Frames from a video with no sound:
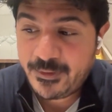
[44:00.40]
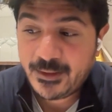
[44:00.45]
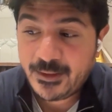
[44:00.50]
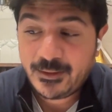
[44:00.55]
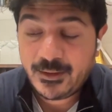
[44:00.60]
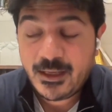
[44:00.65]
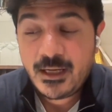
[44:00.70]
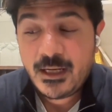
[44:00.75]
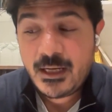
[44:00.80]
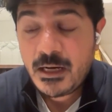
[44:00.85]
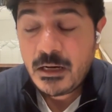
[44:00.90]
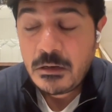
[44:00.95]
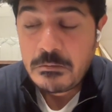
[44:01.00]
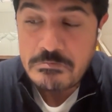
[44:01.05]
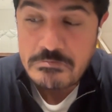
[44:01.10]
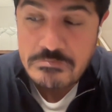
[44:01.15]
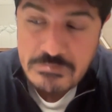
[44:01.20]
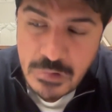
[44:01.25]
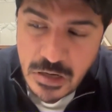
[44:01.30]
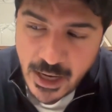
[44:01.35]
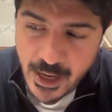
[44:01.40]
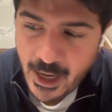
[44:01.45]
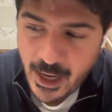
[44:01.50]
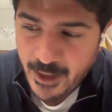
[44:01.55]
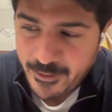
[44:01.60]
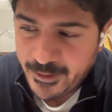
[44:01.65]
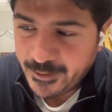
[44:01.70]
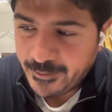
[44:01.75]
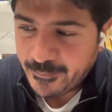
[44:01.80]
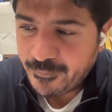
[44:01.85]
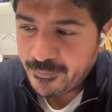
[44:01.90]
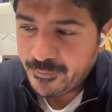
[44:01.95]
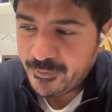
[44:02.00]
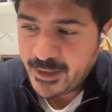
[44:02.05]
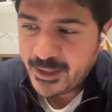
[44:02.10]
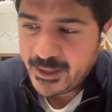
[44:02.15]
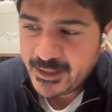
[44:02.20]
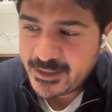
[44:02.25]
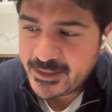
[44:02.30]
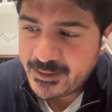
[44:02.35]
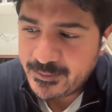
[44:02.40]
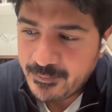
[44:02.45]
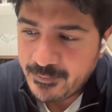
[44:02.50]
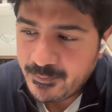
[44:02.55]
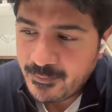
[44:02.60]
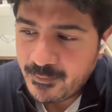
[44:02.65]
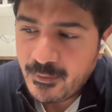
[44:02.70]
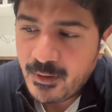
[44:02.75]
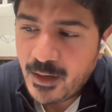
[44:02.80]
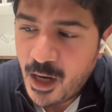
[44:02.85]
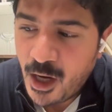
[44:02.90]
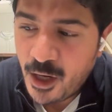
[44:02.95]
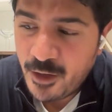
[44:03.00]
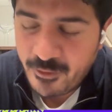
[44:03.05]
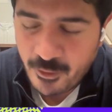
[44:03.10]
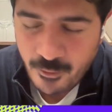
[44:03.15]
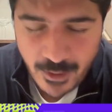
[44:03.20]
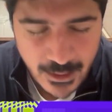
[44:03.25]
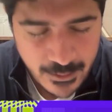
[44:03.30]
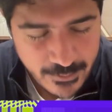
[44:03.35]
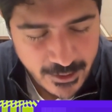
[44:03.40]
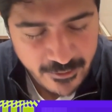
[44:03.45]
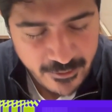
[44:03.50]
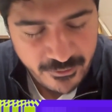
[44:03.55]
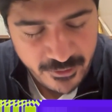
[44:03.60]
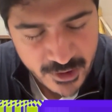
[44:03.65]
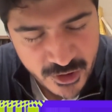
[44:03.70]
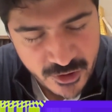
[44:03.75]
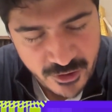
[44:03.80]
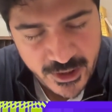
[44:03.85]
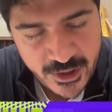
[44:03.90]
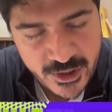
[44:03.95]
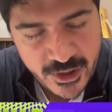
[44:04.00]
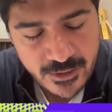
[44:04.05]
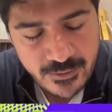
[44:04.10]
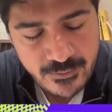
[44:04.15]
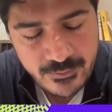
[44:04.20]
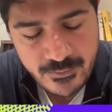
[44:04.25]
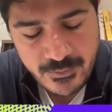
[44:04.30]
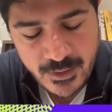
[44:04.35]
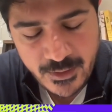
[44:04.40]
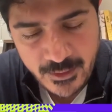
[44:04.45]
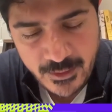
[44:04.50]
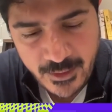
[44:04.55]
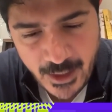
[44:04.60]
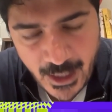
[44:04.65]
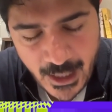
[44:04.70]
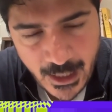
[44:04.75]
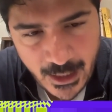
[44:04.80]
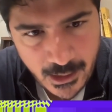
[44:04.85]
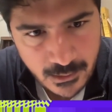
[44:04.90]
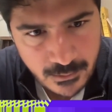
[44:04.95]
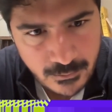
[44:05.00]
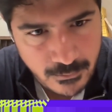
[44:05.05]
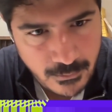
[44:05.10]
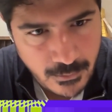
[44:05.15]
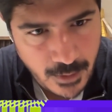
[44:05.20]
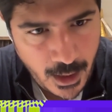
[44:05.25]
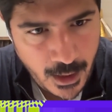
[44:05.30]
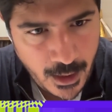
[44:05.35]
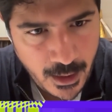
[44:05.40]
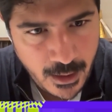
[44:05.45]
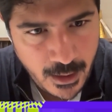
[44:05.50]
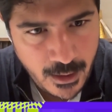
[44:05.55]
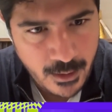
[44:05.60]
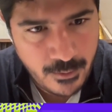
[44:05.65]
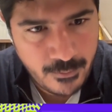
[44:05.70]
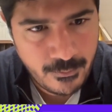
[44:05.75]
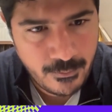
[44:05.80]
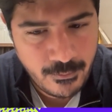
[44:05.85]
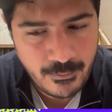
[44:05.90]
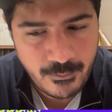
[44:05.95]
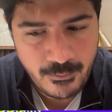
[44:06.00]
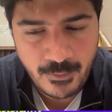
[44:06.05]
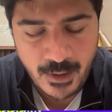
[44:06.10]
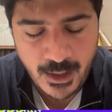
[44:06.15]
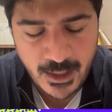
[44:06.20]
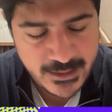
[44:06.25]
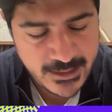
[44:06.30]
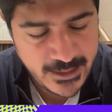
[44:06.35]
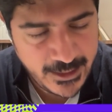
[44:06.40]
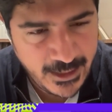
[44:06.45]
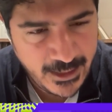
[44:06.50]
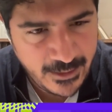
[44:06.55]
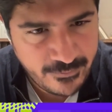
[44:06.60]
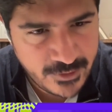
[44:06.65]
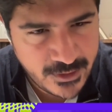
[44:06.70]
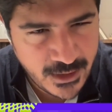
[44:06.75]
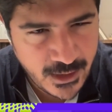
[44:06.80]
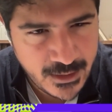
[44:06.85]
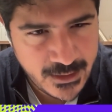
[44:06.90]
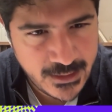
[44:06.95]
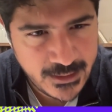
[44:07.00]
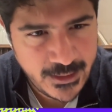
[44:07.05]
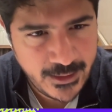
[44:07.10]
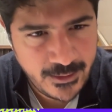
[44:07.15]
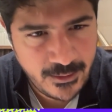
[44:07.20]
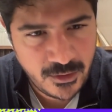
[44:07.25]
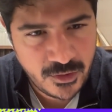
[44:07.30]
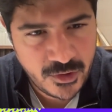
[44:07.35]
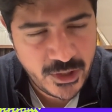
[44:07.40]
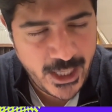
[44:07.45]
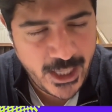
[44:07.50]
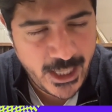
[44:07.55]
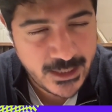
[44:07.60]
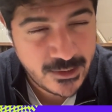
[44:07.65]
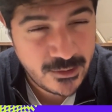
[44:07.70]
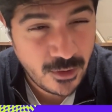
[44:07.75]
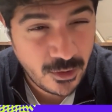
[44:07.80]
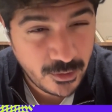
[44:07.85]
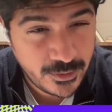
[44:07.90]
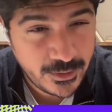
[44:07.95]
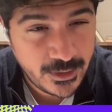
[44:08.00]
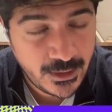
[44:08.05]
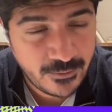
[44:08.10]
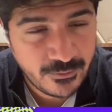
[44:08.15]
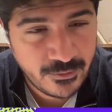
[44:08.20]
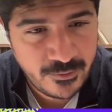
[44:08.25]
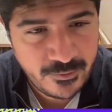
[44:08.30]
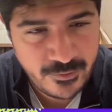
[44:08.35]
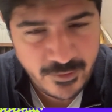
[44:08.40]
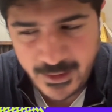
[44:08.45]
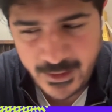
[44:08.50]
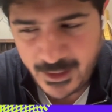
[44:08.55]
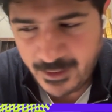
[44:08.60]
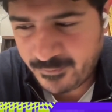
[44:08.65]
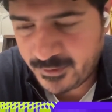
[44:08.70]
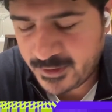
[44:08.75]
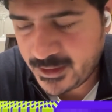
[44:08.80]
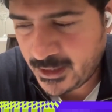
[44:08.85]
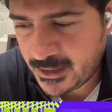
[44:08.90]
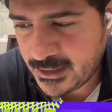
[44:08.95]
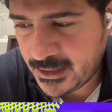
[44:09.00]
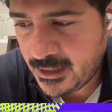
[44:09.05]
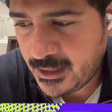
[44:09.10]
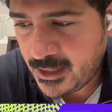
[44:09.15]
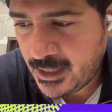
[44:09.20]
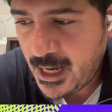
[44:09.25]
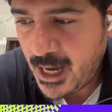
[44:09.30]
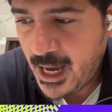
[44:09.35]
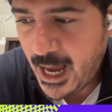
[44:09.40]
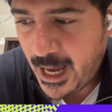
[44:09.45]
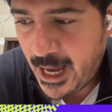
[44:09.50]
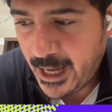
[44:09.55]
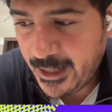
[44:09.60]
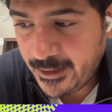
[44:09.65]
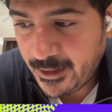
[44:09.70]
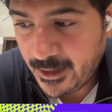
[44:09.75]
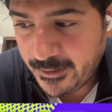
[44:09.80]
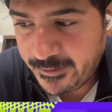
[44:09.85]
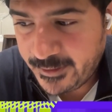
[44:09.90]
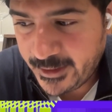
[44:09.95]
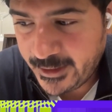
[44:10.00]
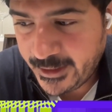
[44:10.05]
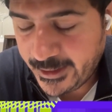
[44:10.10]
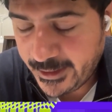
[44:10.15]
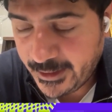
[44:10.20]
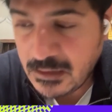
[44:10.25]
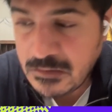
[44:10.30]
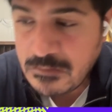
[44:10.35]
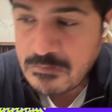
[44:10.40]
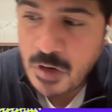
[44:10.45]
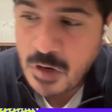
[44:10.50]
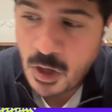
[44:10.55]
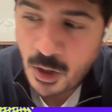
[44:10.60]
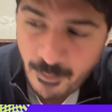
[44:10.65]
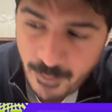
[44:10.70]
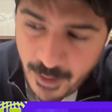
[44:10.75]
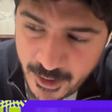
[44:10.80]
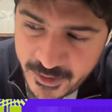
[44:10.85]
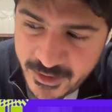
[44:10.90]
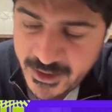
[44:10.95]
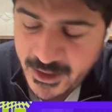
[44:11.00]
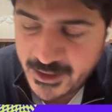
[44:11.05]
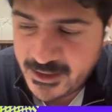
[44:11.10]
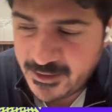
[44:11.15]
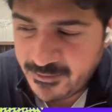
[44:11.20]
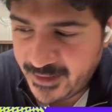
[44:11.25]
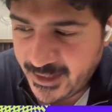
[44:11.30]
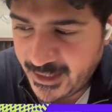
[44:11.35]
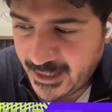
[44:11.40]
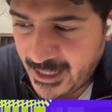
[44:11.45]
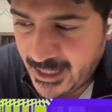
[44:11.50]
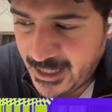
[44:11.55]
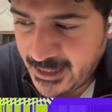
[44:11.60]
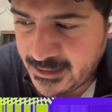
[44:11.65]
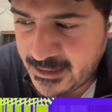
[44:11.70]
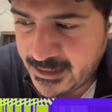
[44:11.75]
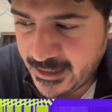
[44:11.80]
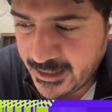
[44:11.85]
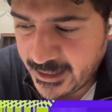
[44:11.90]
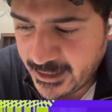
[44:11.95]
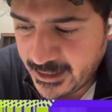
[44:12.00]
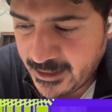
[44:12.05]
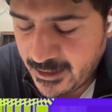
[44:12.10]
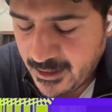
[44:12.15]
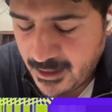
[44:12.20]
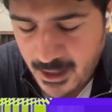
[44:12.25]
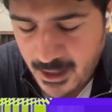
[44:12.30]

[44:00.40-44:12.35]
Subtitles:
think there's overwhelming frustration that marketing and advertising technology has not delivered for the advertiser. And I think on both sides of the Atlantic,